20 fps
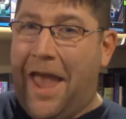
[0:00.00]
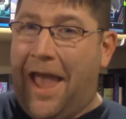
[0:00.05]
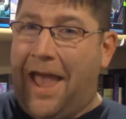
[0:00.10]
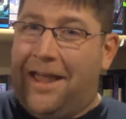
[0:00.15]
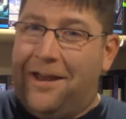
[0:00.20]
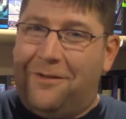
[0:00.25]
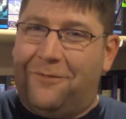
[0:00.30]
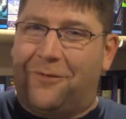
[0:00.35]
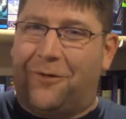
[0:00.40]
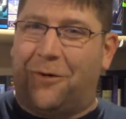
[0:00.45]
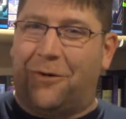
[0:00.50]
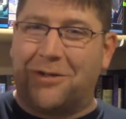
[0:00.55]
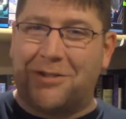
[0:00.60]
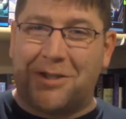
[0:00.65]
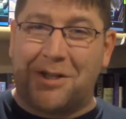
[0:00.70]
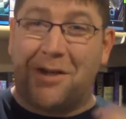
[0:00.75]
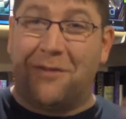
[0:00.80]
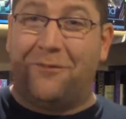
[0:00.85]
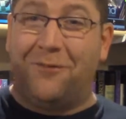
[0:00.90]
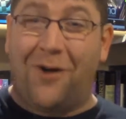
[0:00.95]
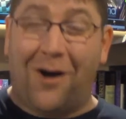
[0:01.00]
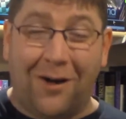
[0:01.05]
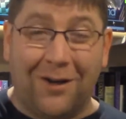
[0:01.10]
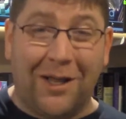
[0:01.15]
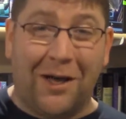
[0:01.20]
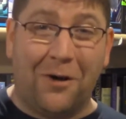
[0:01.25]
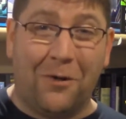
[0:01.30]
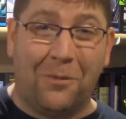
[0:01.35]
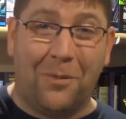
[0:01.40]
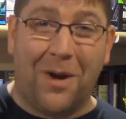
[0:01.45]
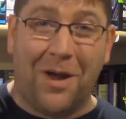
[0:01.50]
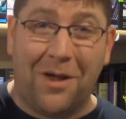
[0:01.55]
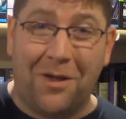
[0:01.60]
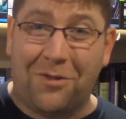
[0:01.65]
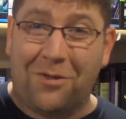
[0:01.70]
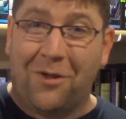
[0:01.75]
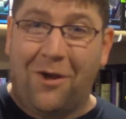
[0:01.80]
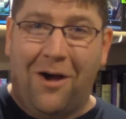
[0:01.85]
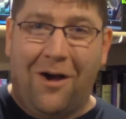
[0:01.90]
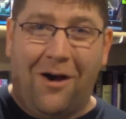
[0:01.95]
and, of course, the fallout
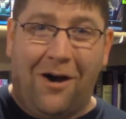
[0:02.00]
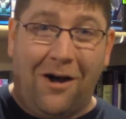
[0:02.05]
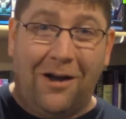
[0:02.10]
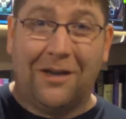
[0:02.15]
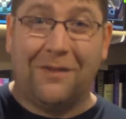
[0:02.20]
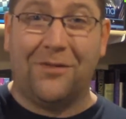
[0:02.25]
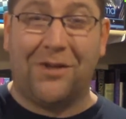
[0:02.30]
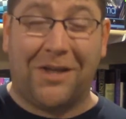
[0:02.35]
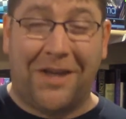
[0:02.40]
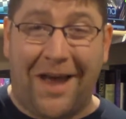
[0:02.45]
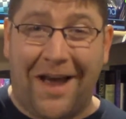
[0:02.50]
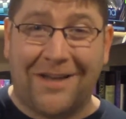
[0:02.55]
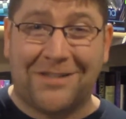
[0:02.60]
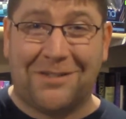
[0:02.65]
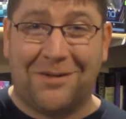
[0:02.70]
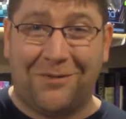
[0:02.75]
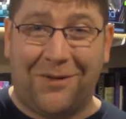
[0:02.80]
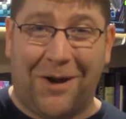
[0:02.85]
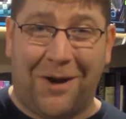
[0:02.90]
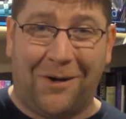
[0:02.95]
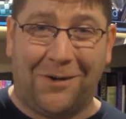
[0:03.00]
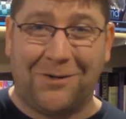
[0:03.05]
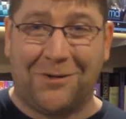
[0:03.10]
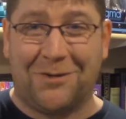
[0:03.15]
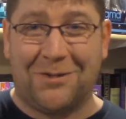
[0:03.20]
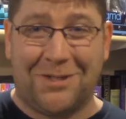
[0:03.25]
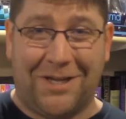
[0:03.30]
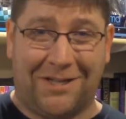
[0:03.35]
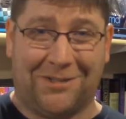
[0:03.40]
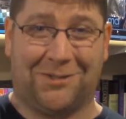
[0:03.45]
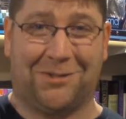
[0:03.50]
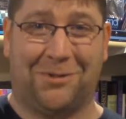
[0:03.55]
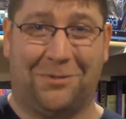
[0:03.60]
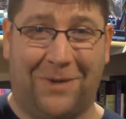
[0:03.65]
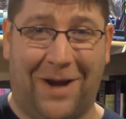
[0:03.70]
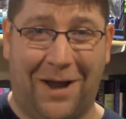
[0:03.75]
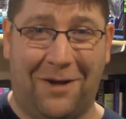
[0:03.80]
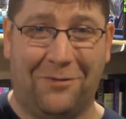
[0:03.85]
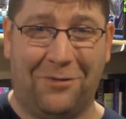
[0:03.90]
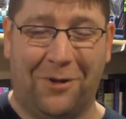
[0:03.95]
with all of the cast of characters that
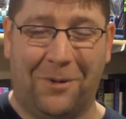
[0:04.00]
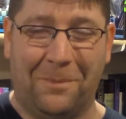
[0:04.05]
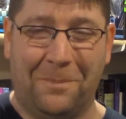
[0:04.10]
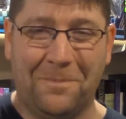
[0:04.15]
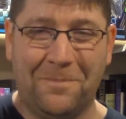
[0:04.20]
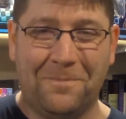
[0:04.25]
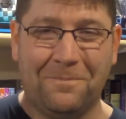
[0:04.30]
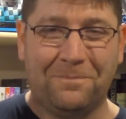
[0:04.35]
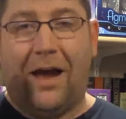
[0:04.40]
surround them.